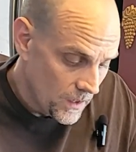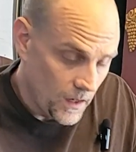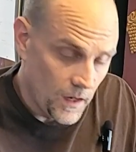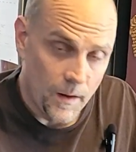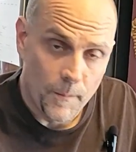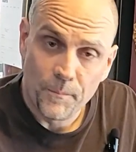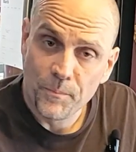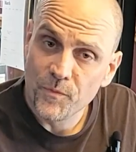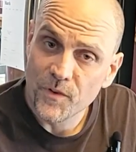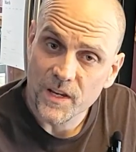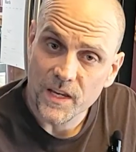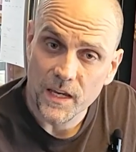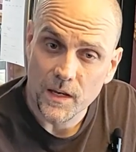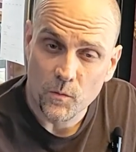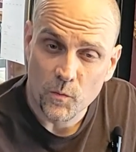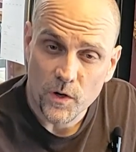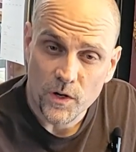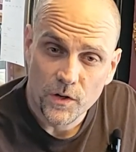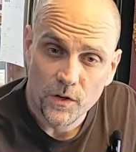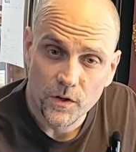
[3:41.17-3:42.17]

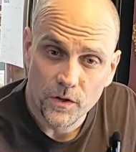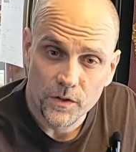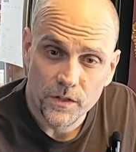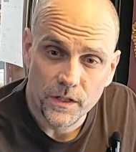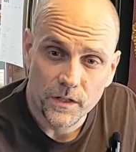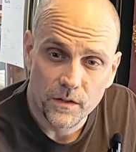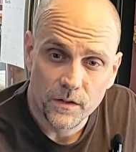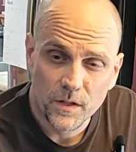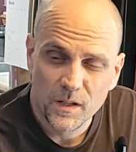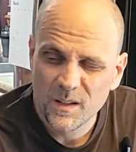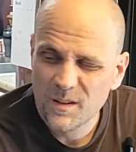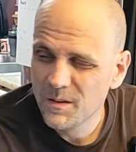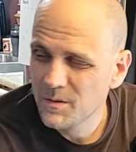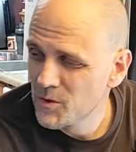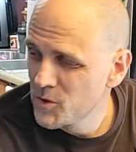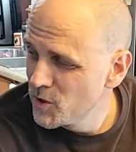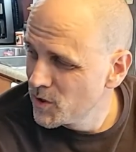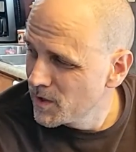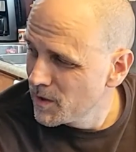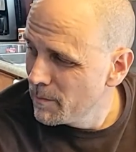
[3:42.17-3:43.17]
Again, we cooked it.
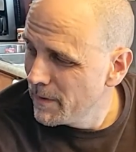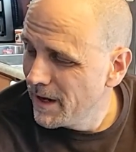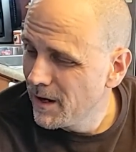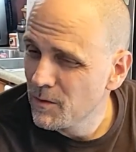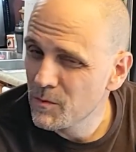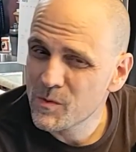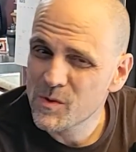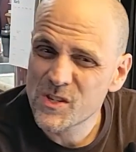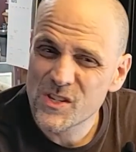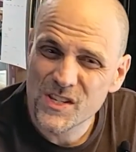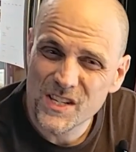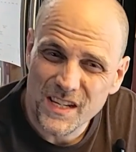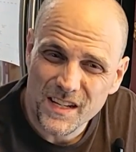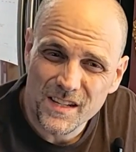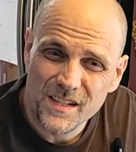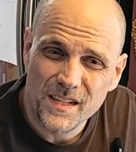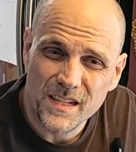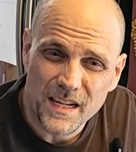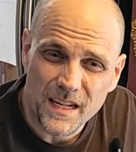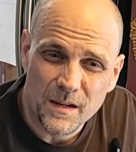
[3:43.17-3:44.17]
Took about
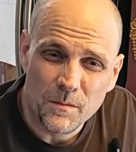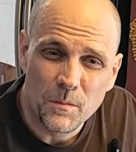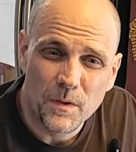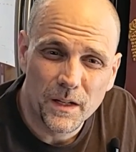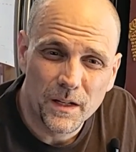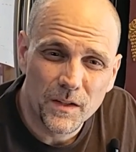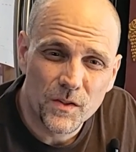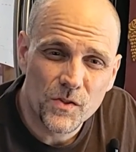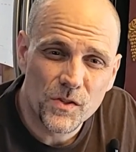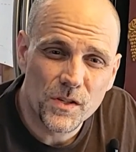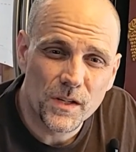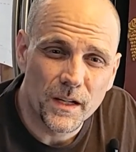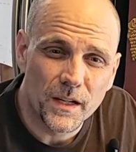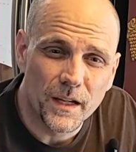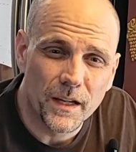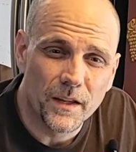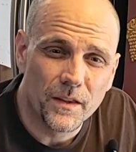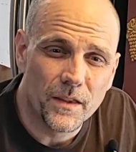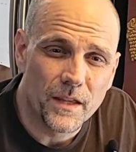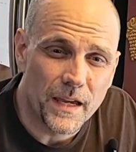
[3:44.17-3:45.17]
16 minutes
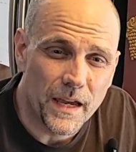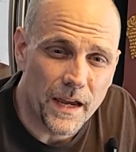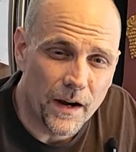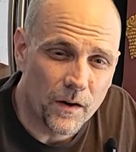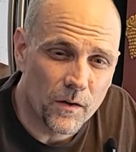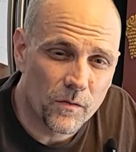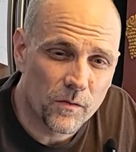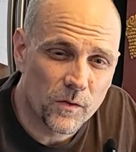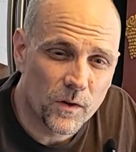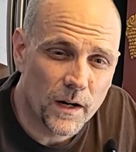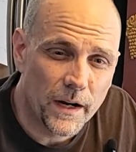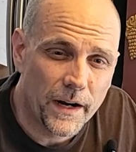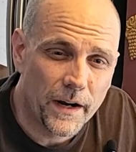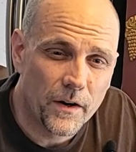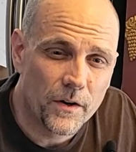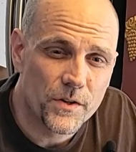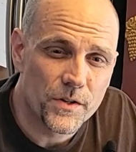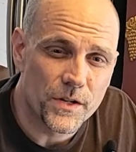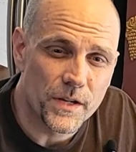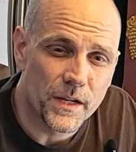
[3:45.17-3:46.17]
in the air
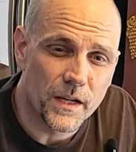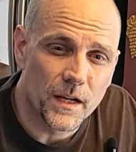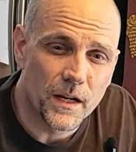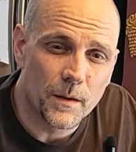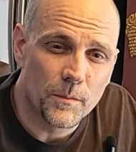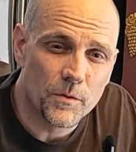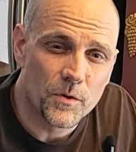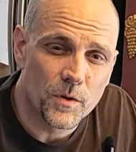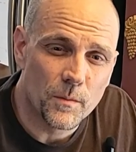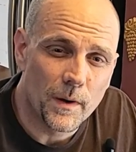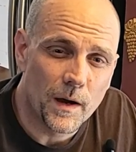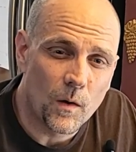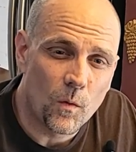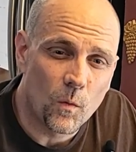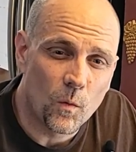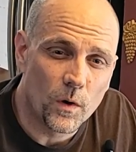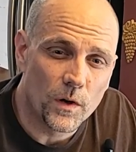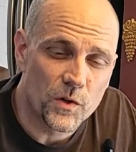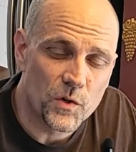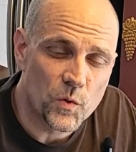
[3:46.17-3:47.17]
fryer to get up to
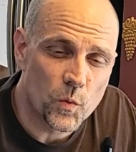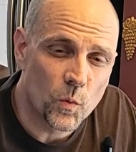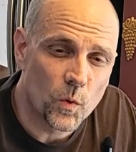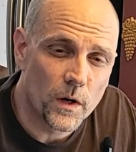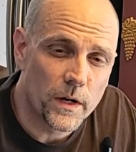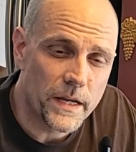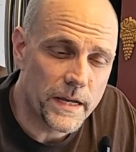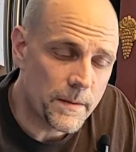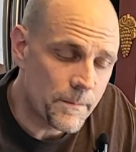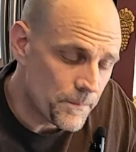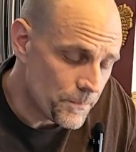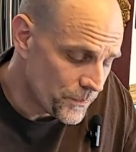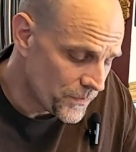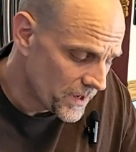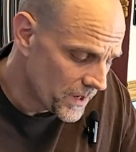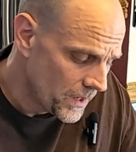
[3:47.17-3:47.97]
about 120.